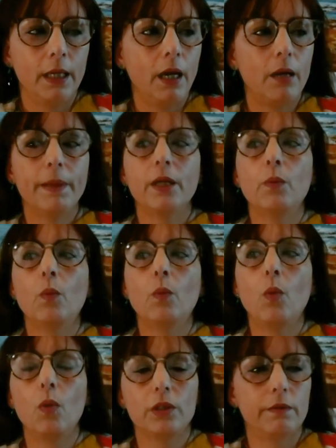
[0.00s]
are being
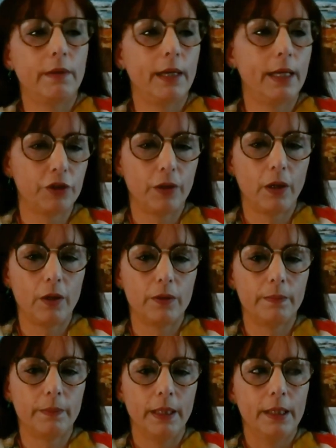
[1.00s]
walked around your
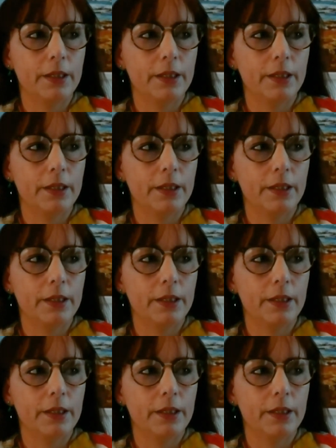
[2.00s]
home.